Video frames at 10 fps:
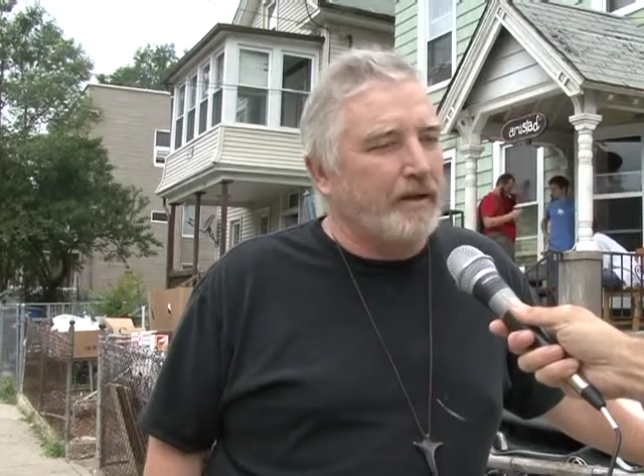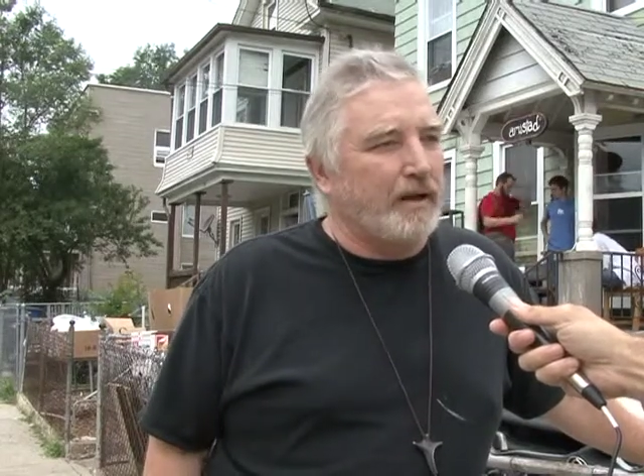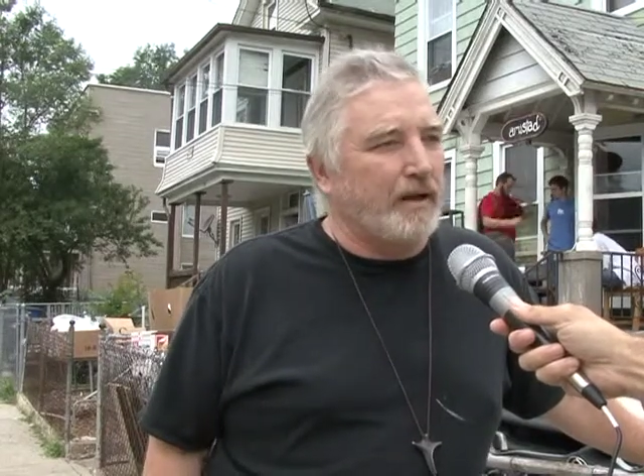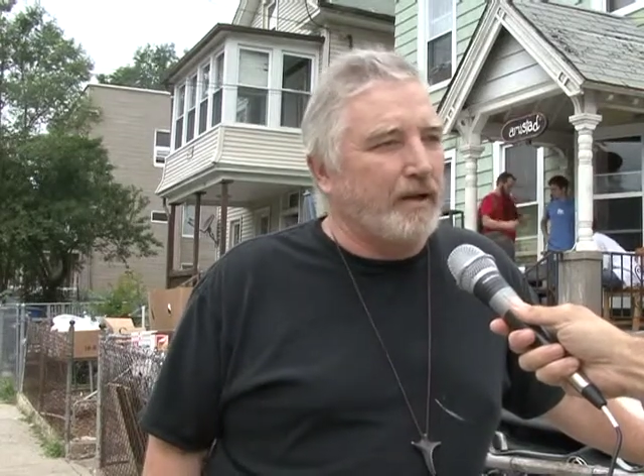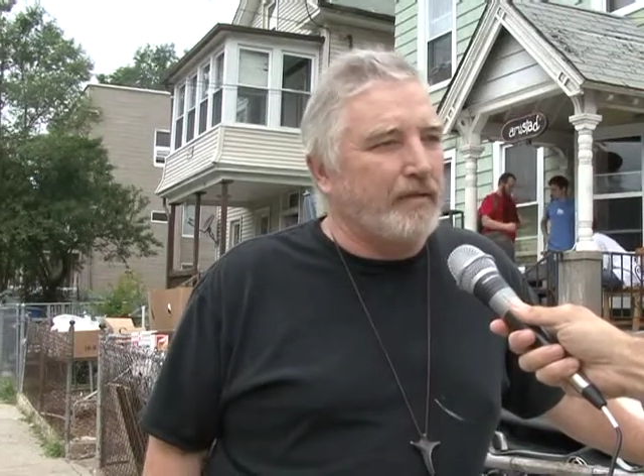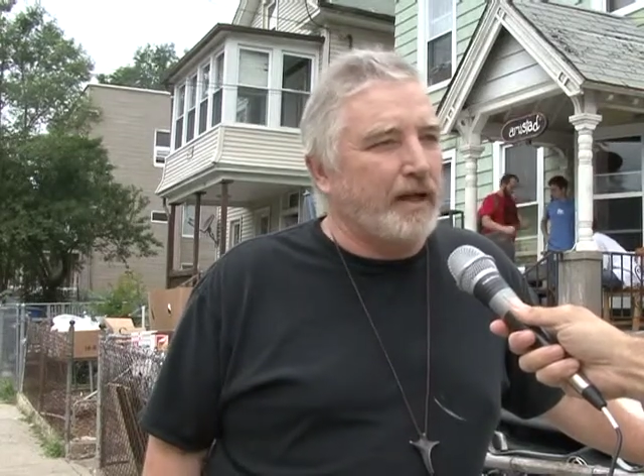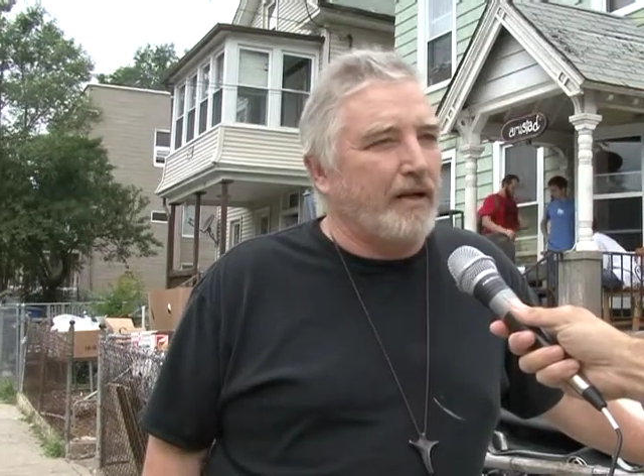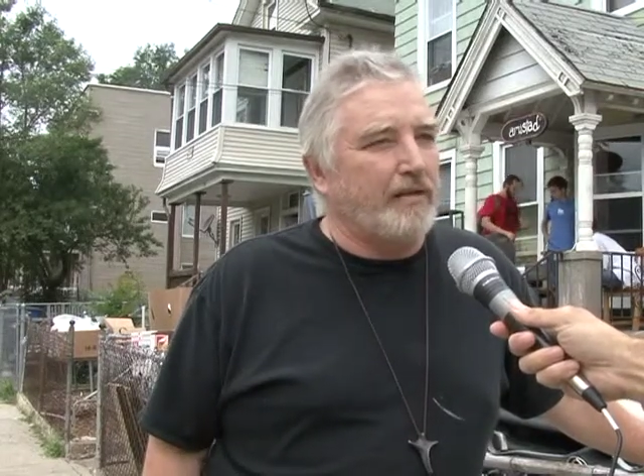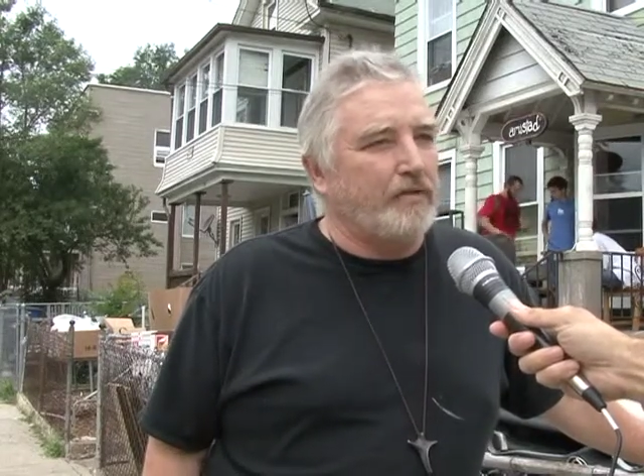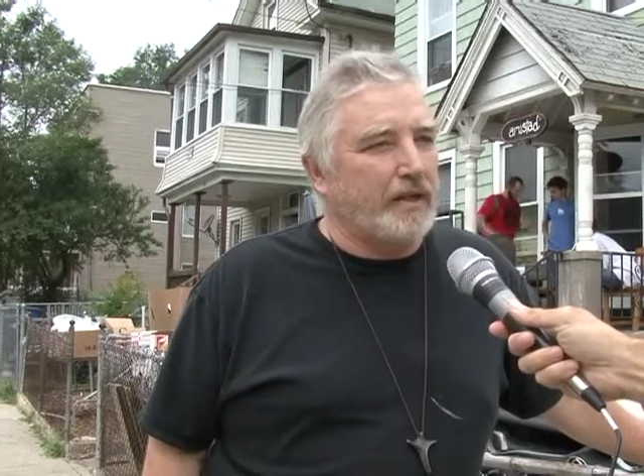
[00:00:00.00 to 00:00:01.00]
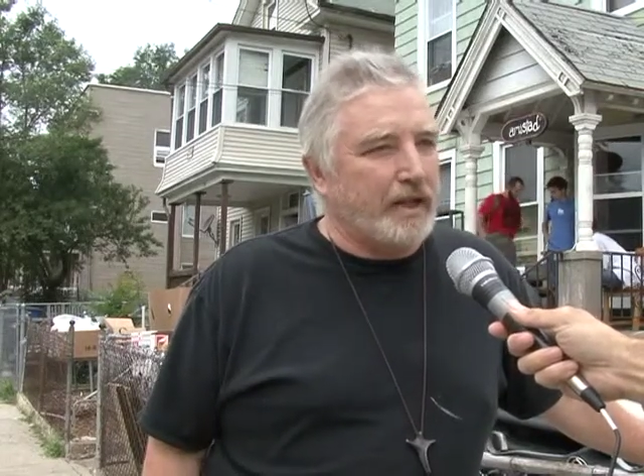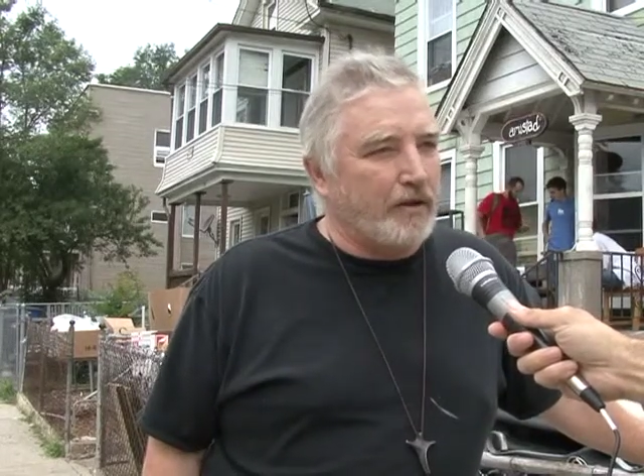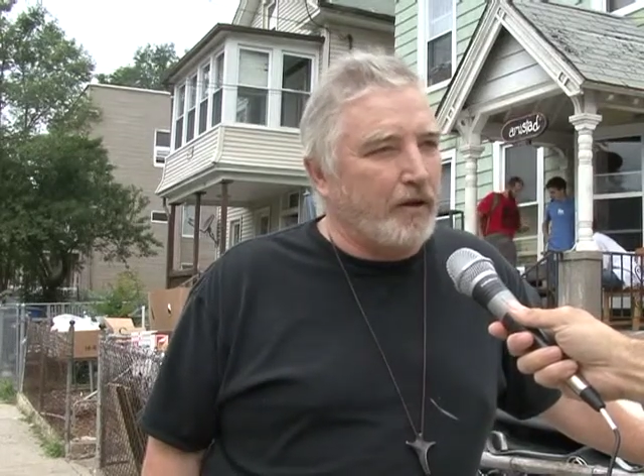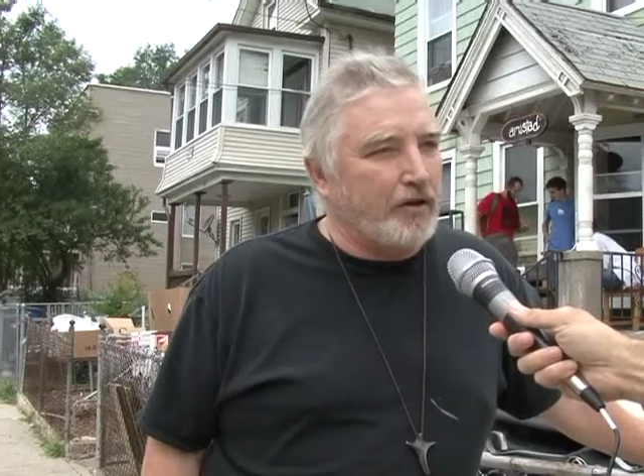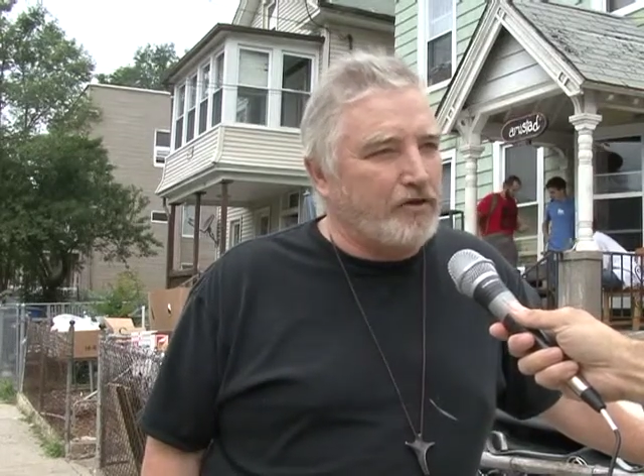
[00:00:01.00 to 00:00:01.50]
they
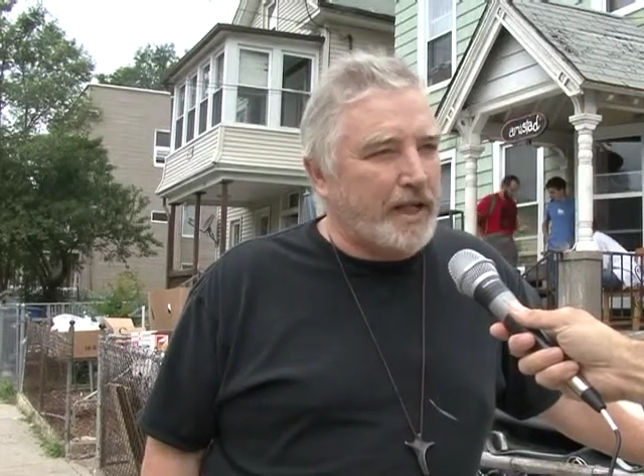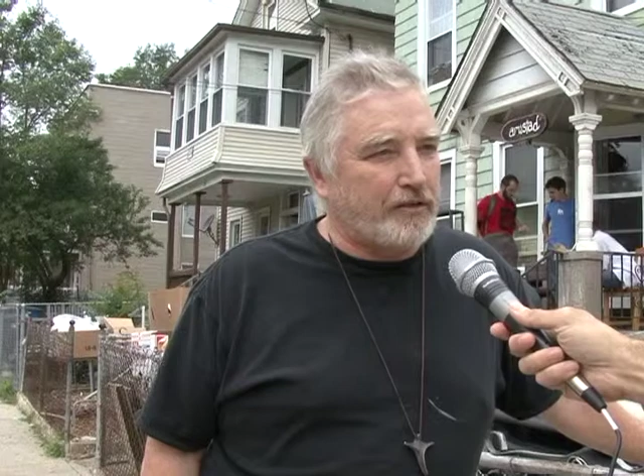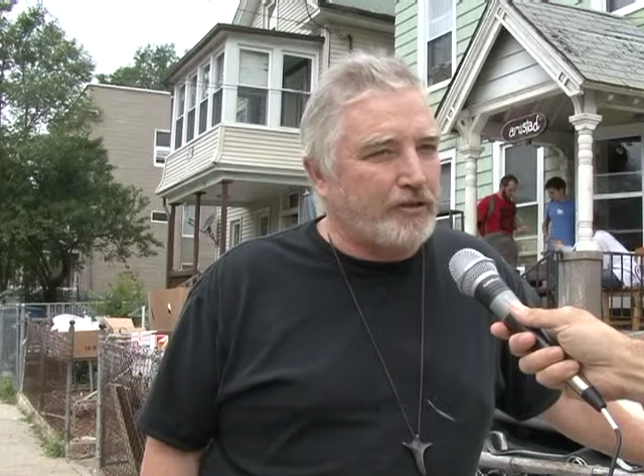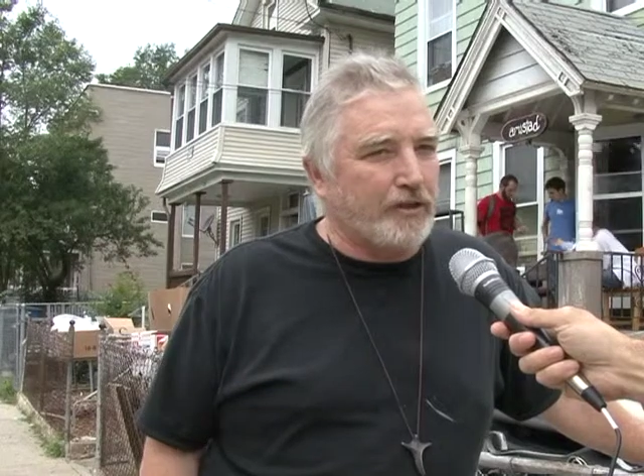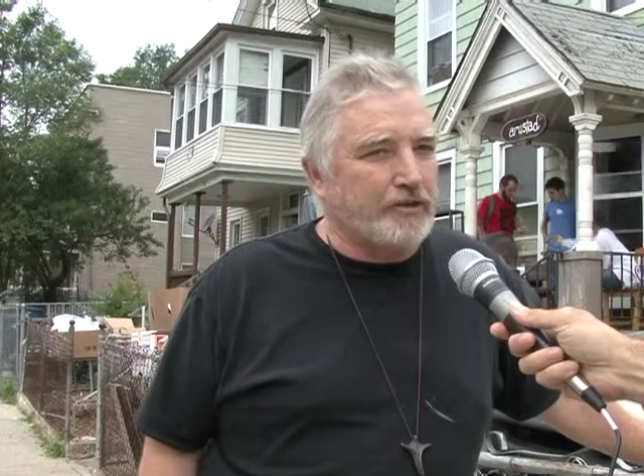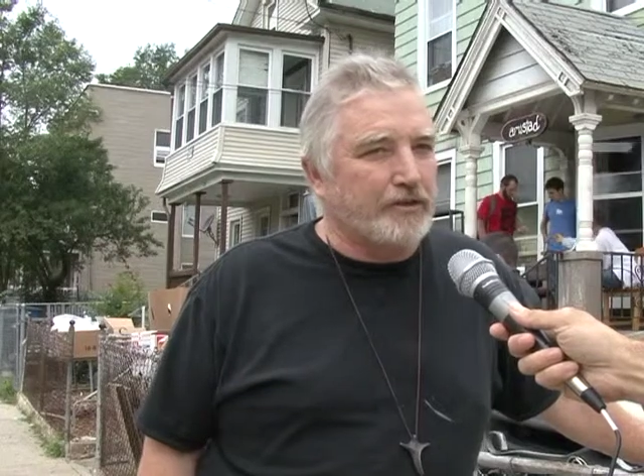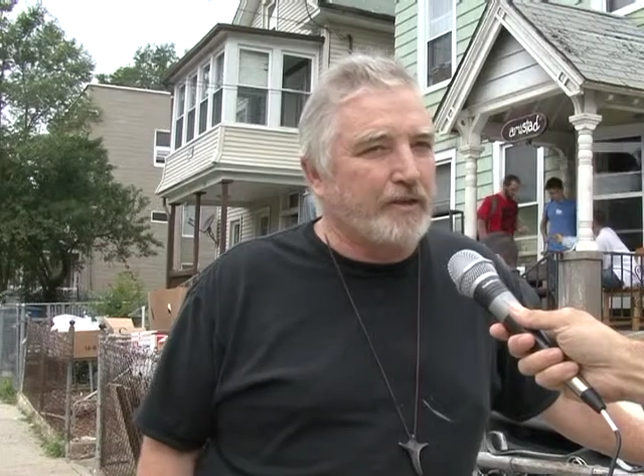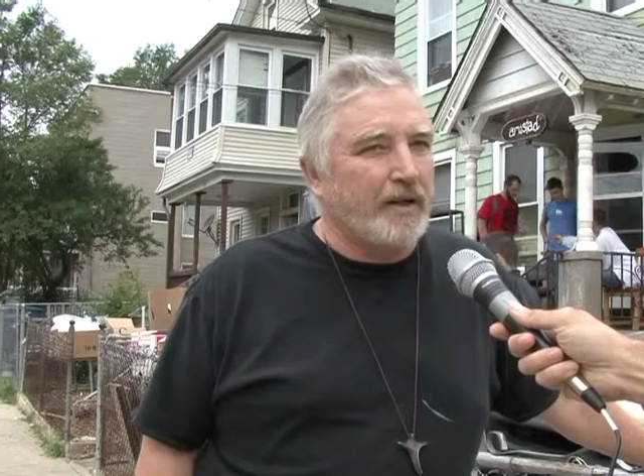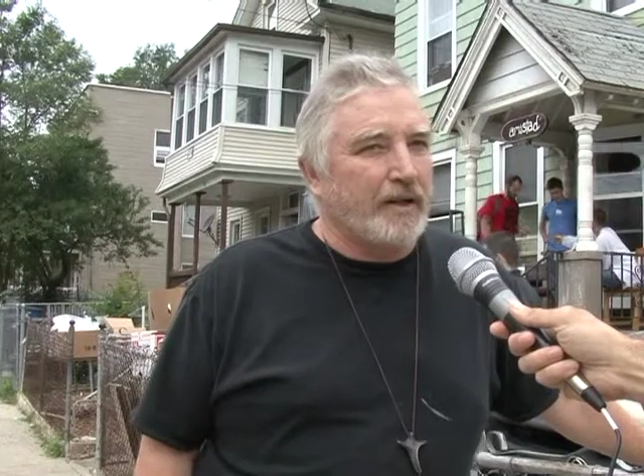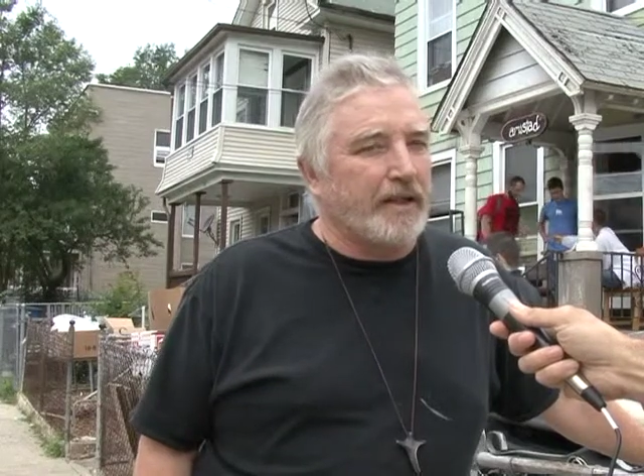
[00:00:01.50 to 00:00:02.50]
close that shelter